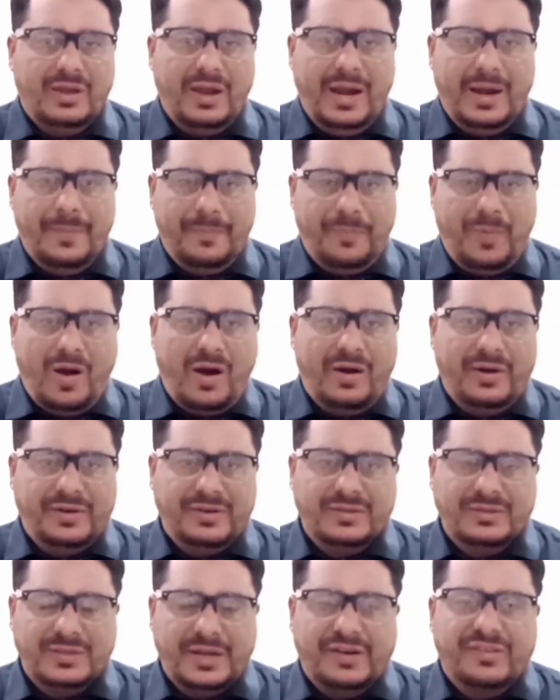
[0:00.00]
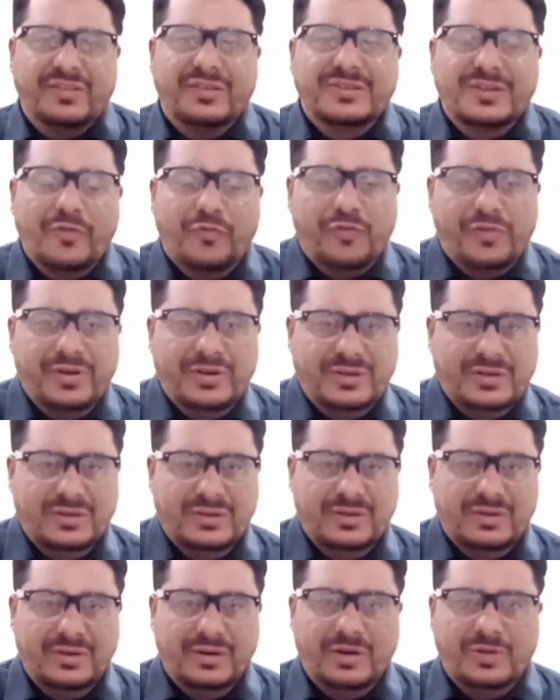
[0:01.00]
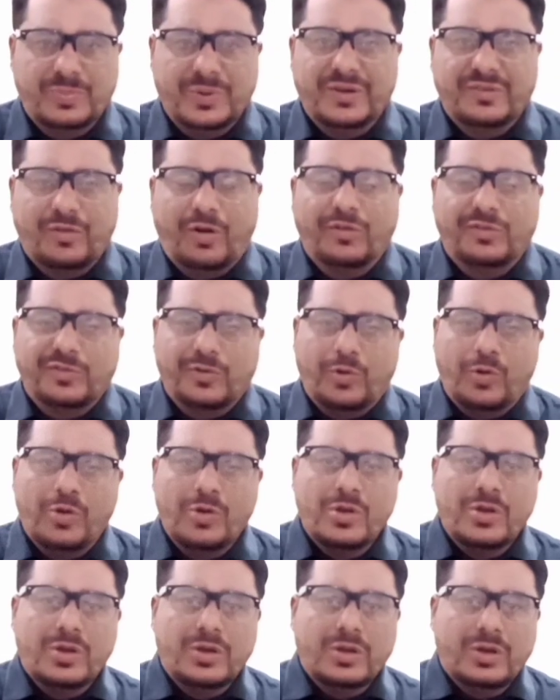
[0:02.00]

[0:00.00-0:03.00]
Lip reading: And part, that is a different, means also